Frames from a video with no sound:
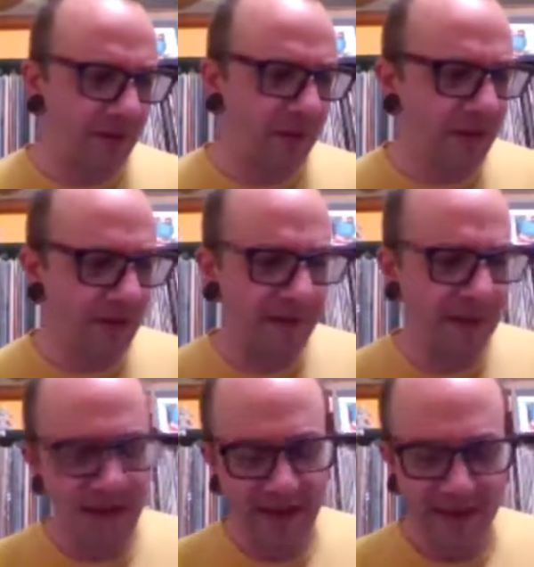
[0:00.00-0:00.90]
and
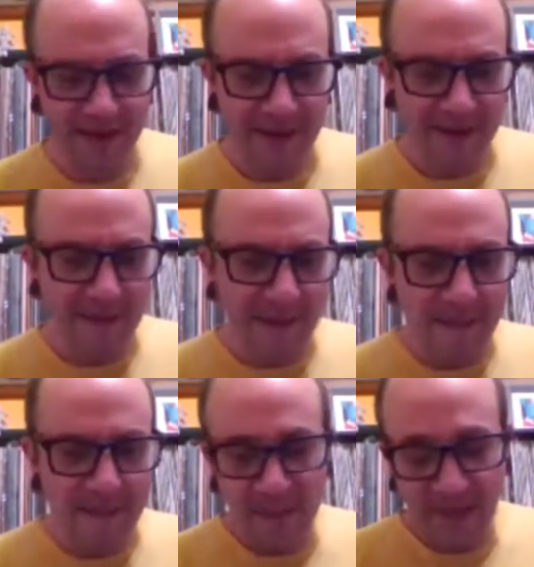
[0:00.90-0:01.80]
like,
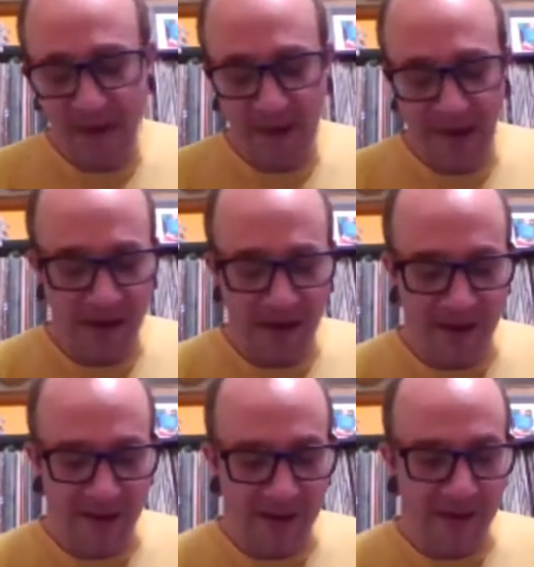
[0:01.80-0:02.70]
you know,
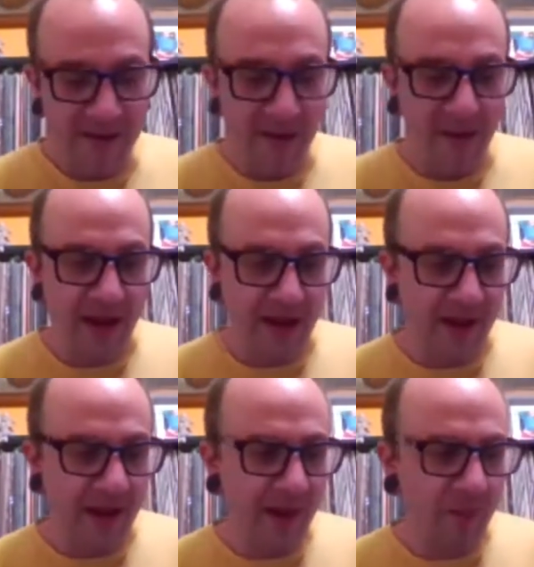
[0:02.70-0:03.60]

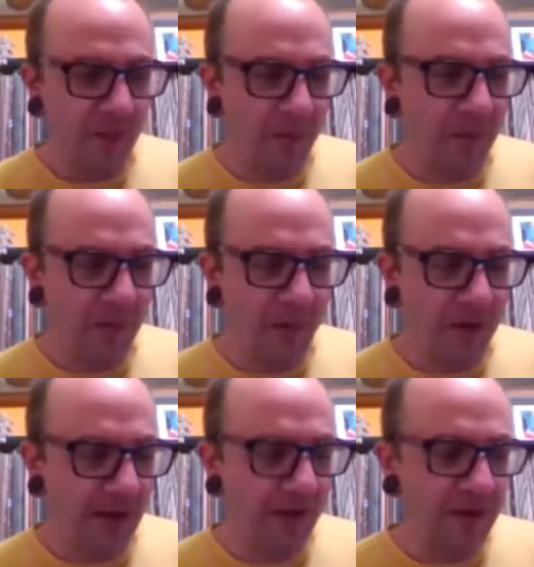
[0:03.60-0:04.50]
I was
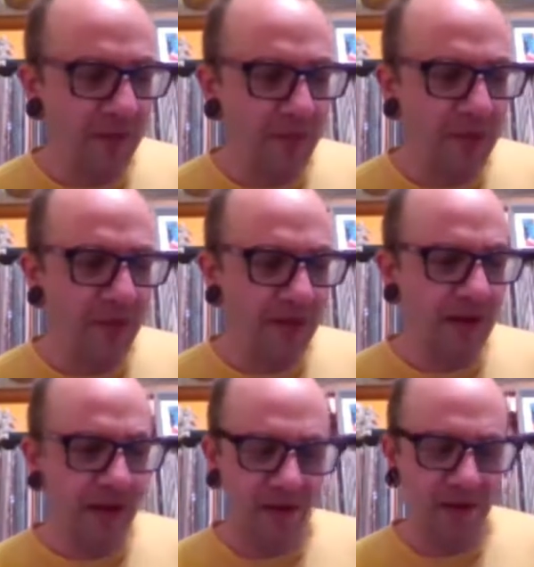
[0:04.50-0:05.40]
looking on the computer,
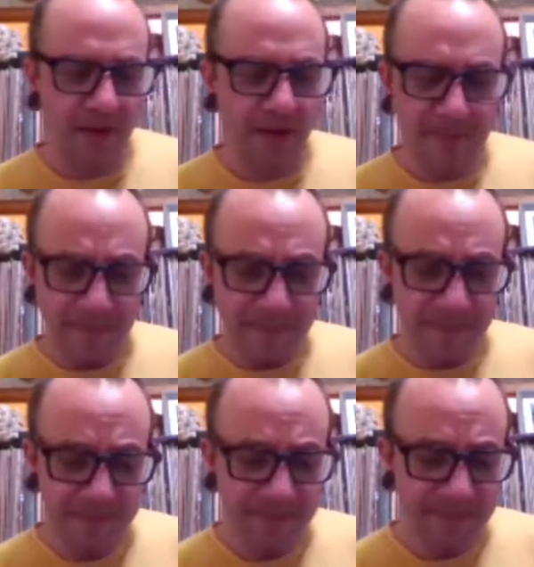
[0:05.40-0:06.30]
and I saw
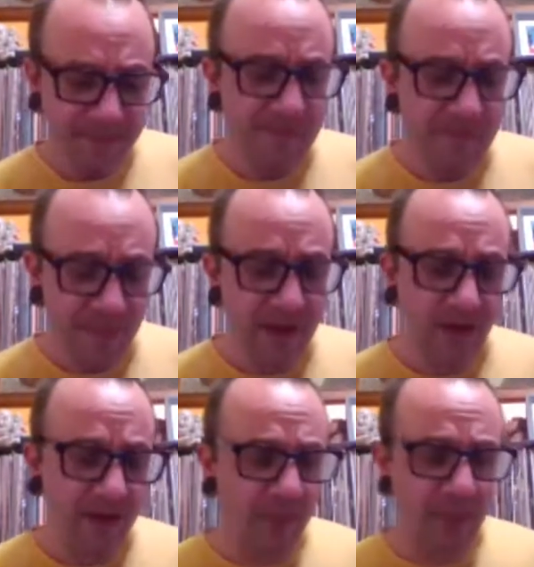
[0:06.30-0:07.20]

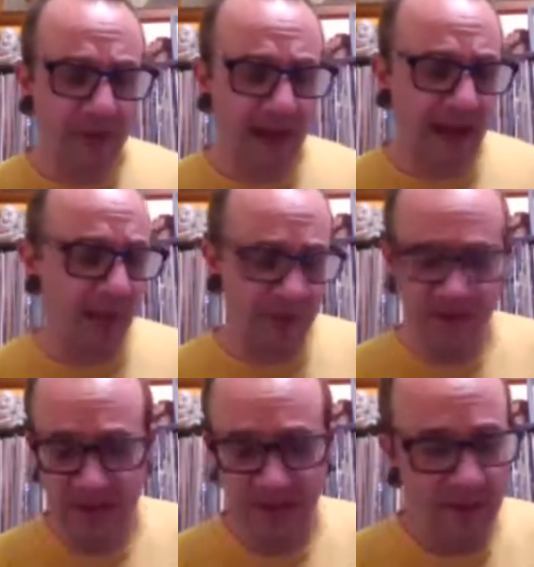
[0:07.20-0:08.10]
Nicholas put an ad with
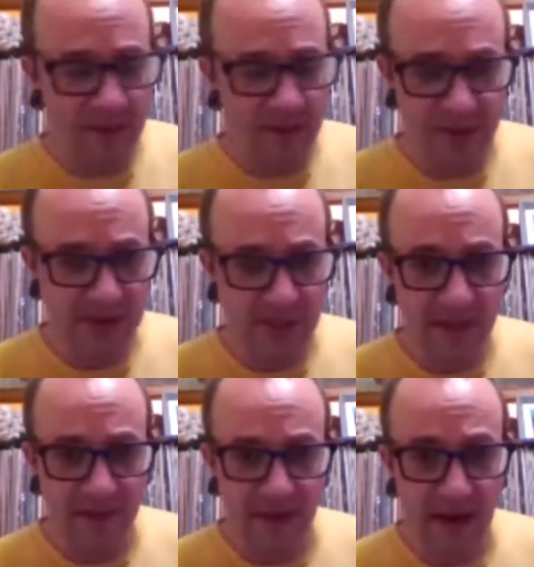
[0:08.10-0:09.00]
just like a bunch of
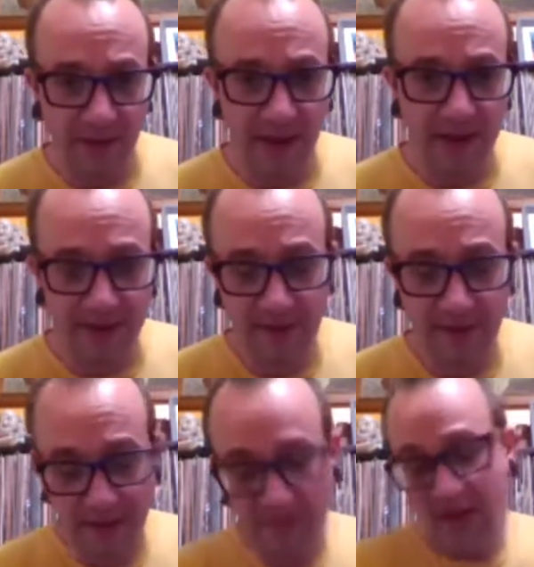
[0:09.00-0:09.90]
bands that I liked.
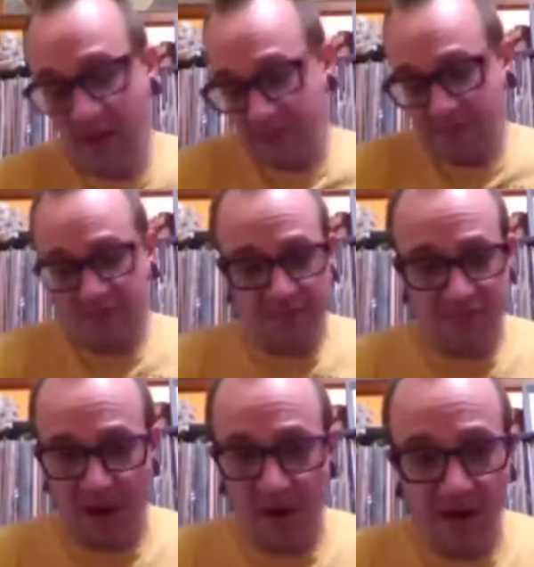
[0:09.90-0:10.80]
I was like,
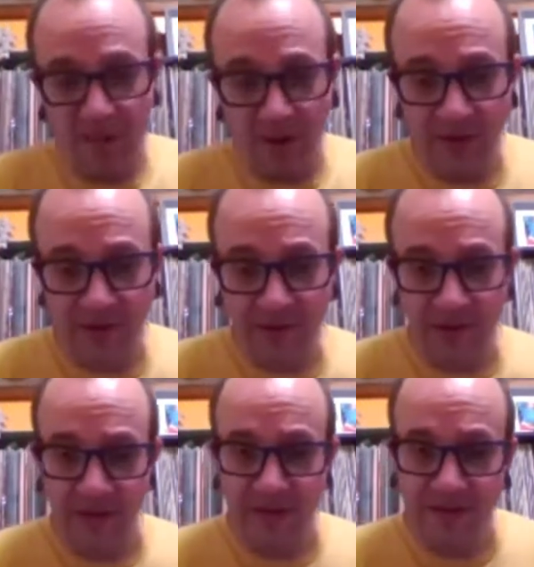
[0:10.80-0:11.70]
all right, well, let's
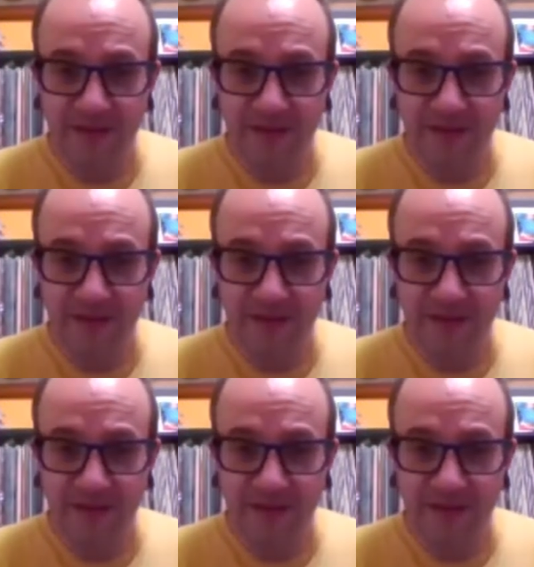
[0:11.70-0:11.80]
see.